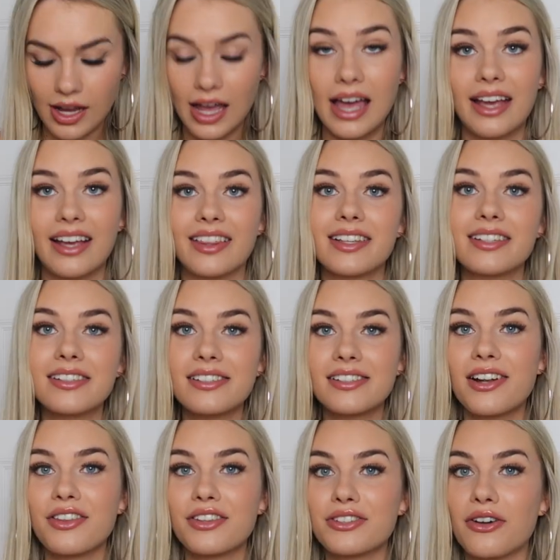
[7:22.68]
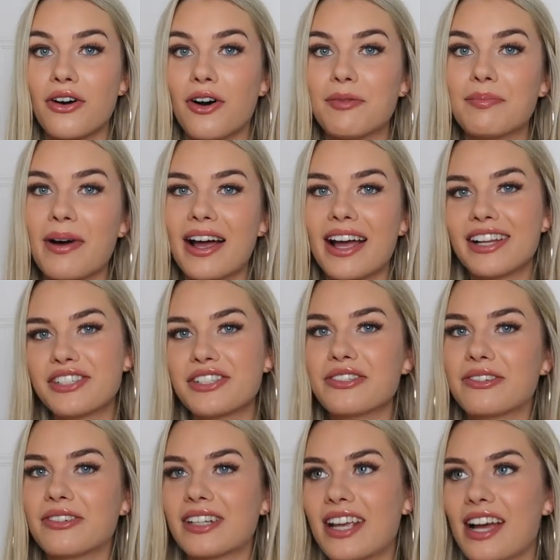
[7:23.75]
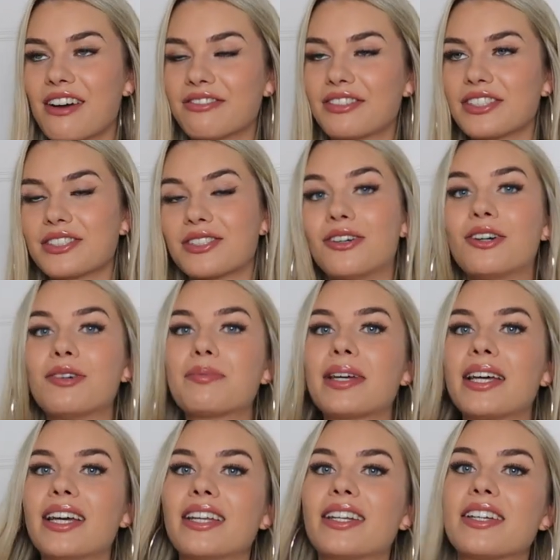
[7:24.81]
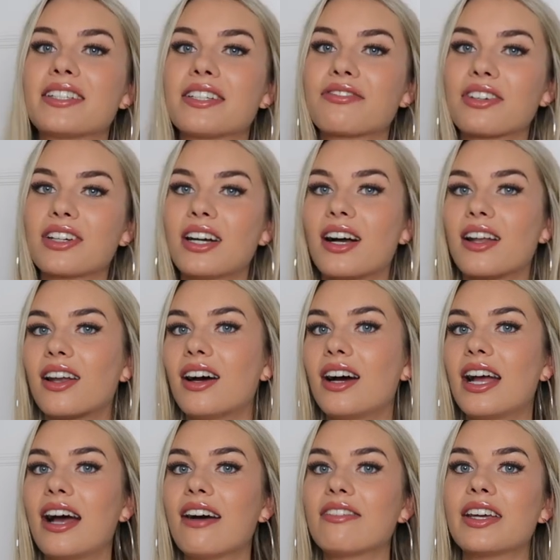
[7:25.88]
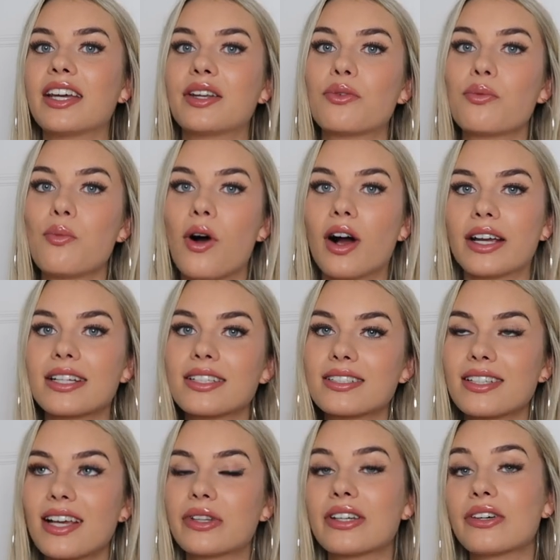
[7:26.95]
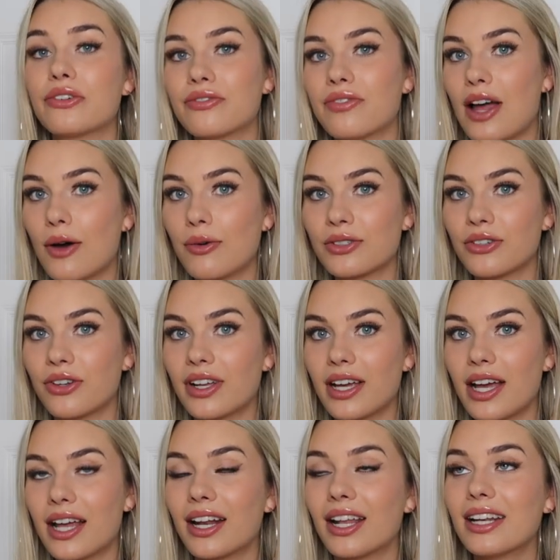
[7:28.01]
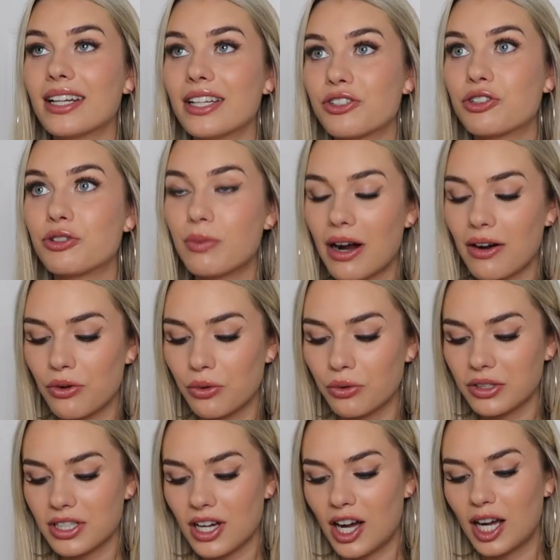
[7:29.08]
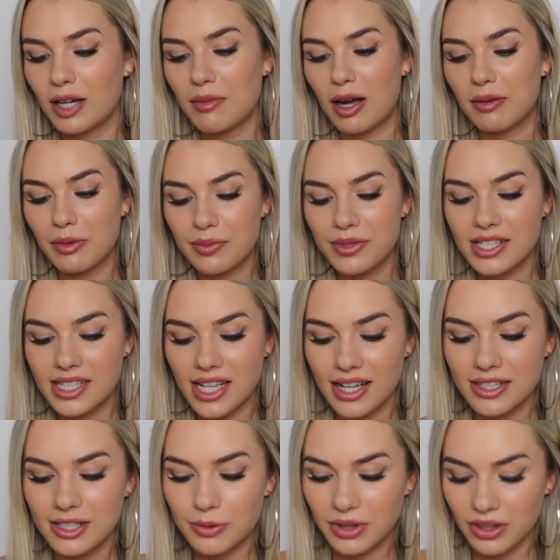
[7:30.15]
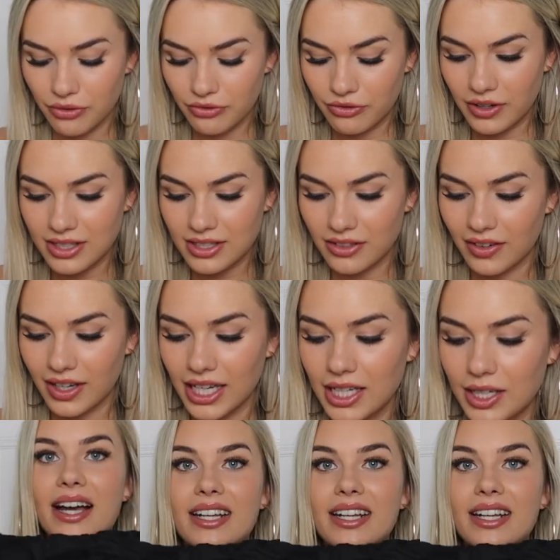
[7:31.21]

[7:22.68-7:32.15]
Okay, this is another top. I actually already have this top in a different color. I have it in white with little flowers on it and I literally wear it all the time. I'm obsessed with the fit of it.